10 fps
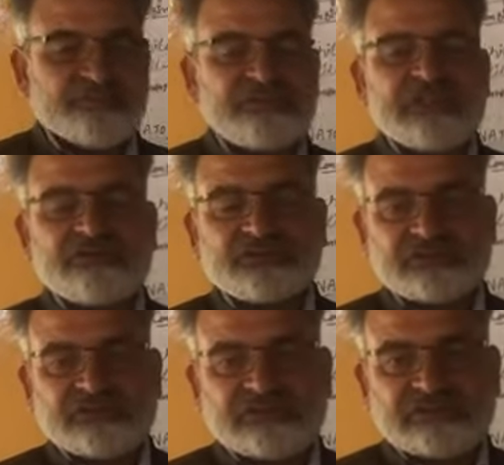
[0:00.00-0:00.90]
without
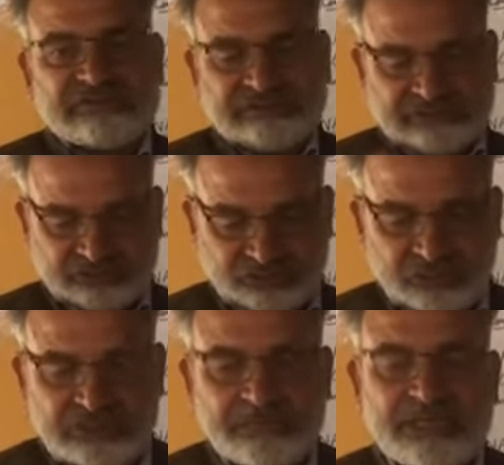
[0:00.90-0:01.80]

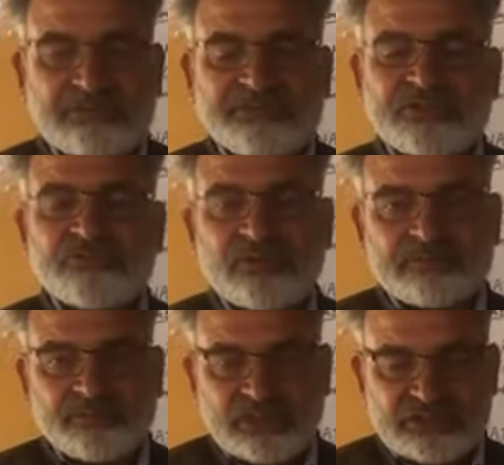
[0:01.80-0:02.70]
knowing the manifesto of
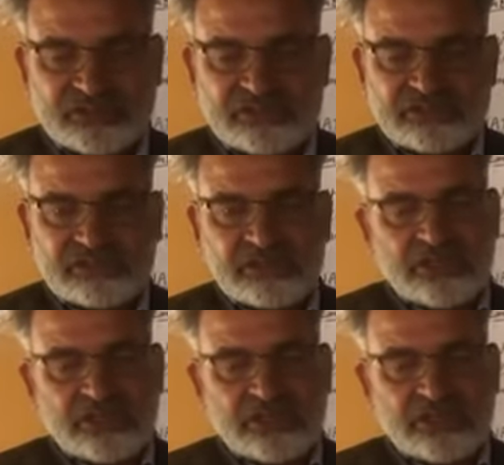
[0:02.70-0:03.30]
the parties.